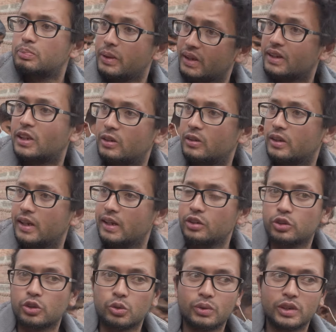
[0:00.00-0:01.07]
spirit. Yeah?
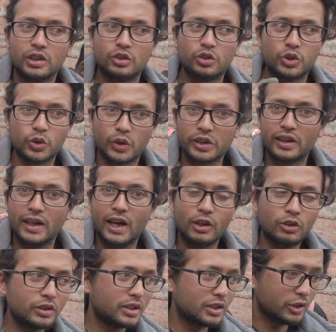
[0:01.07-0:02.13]
So we need to join your
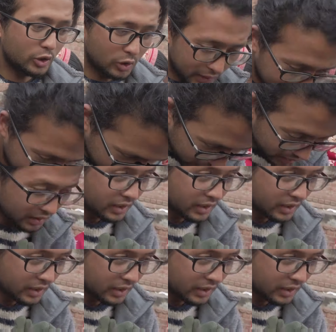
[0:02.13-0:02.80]
hands, you know, like